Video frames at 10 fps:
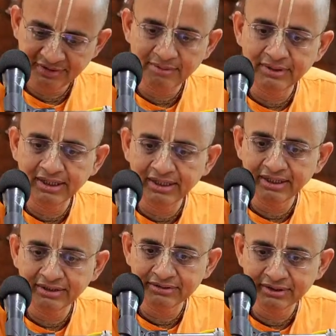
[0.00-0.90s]
family
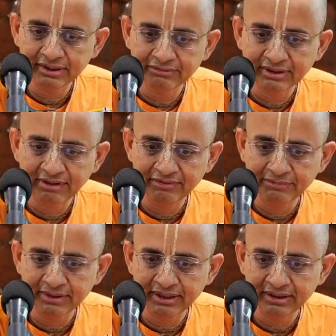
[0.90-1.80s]
lineage, with
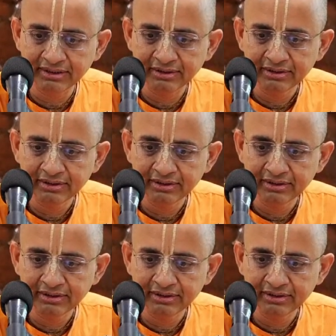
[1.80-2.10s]
everybody,